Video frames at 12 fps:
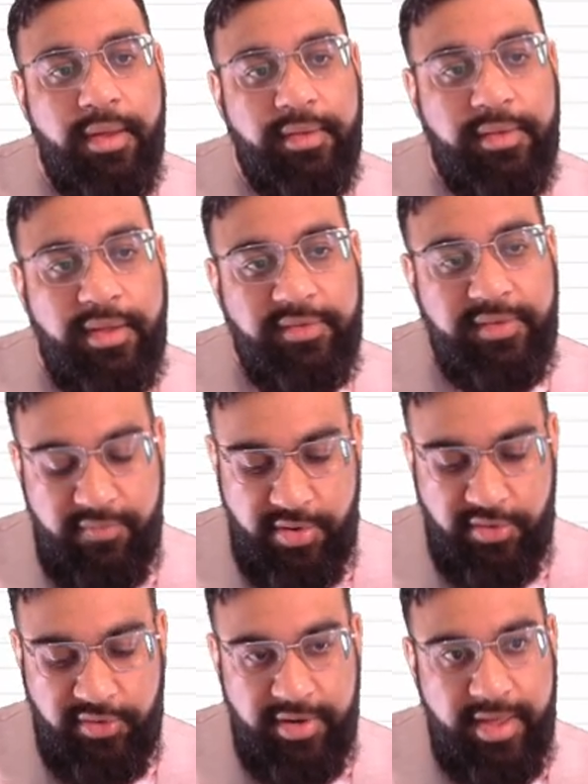That's
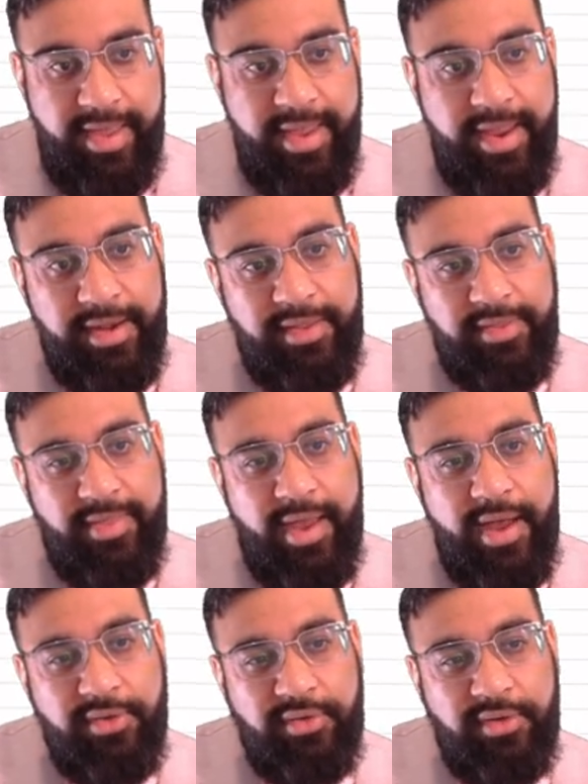
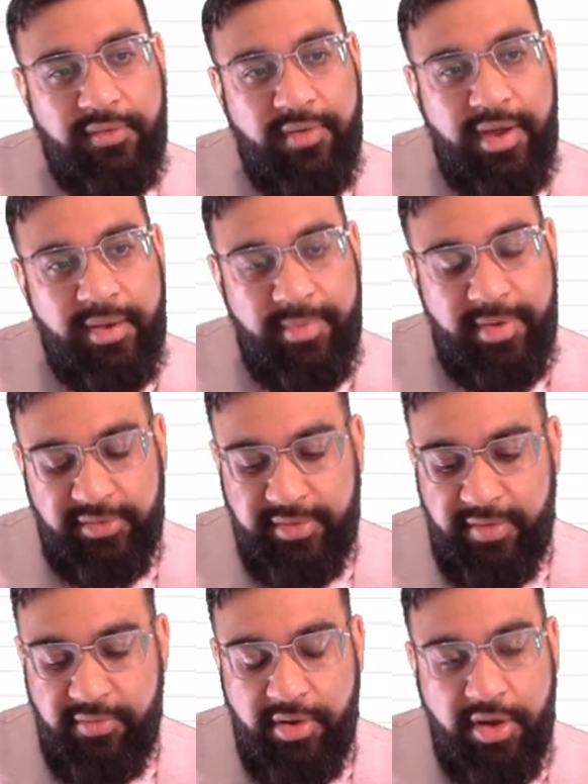780,000 divided by
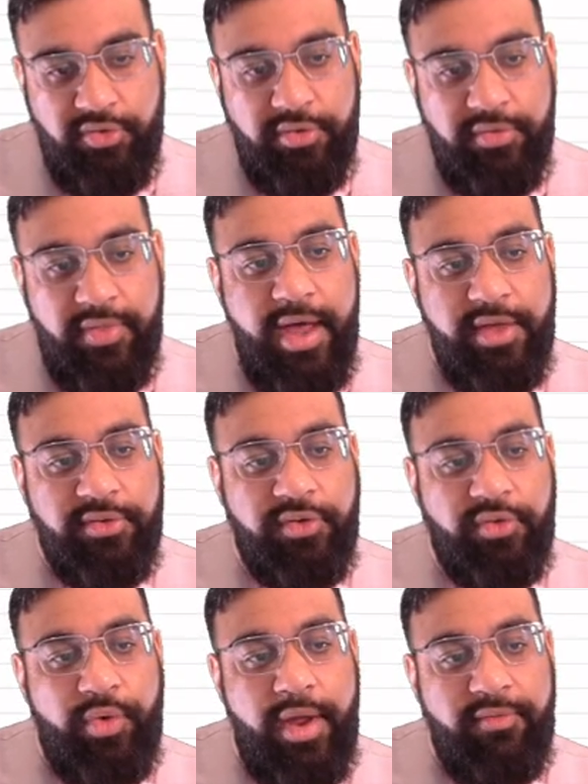700,000
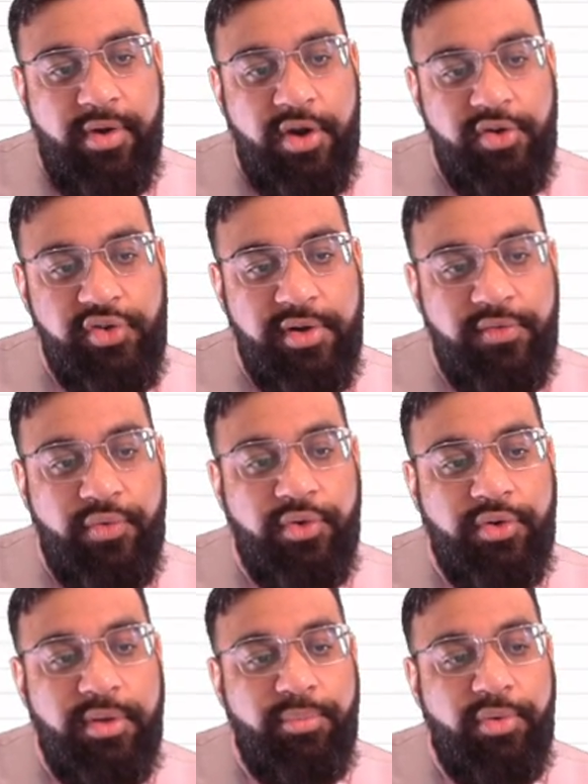to arrive at
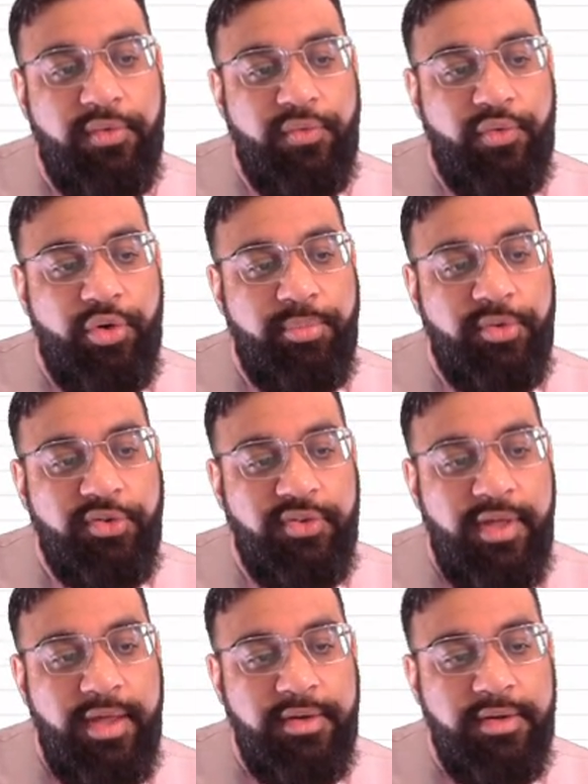
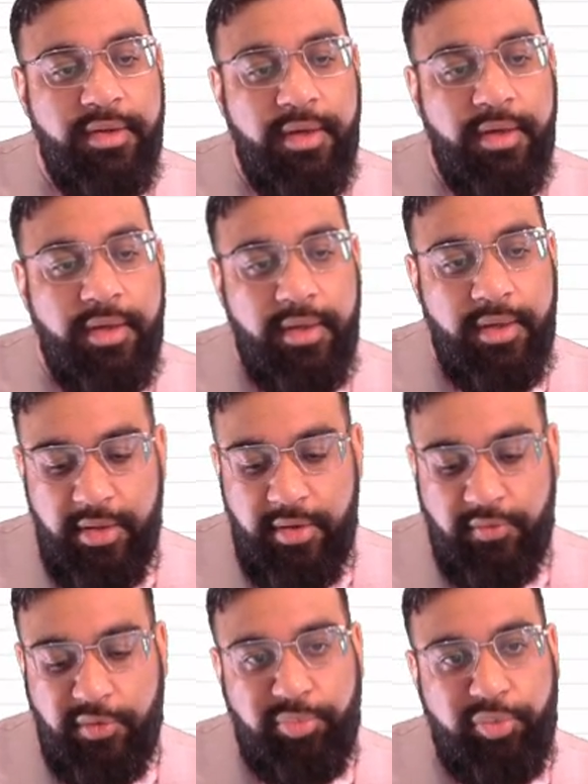114.4%.
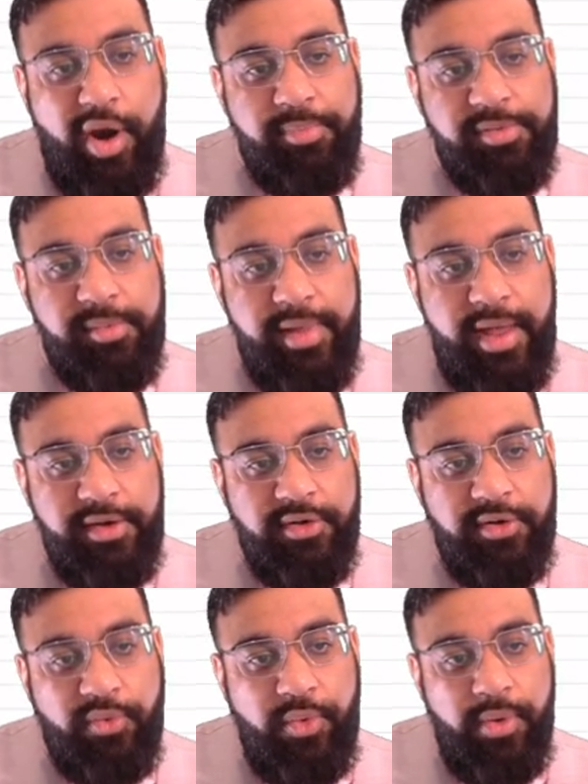For property, plant, and
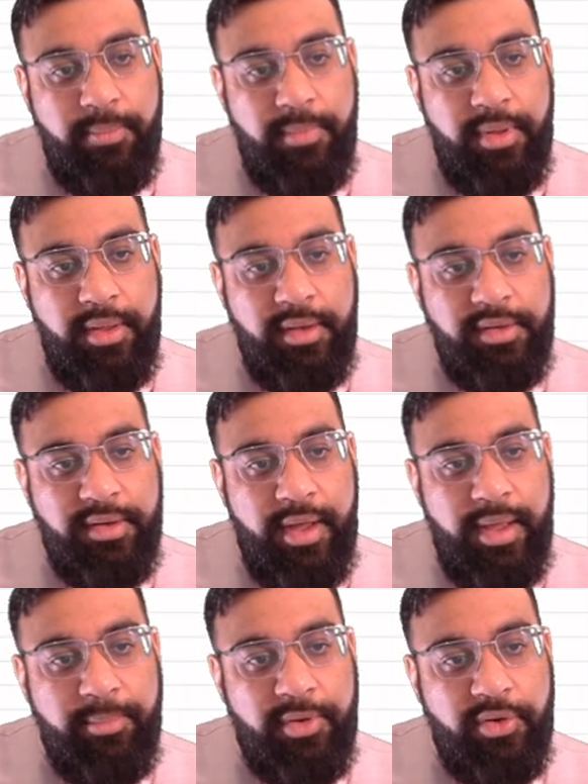equipment,
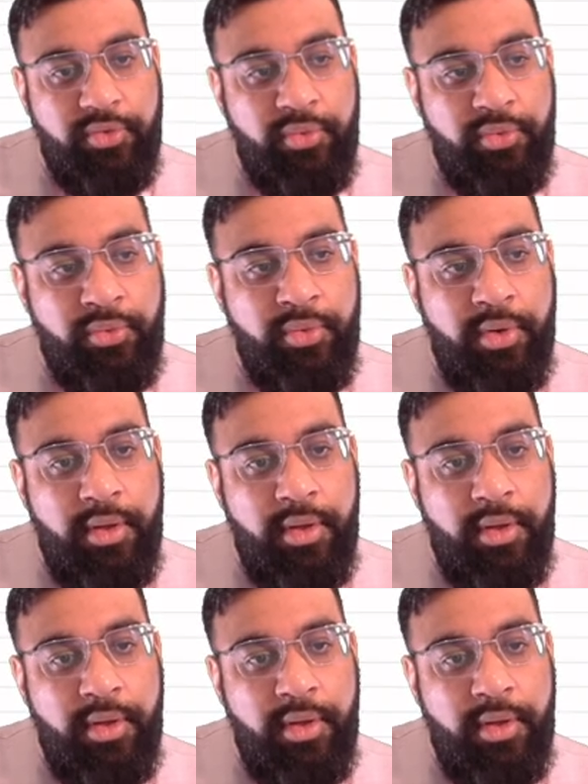I'm going to do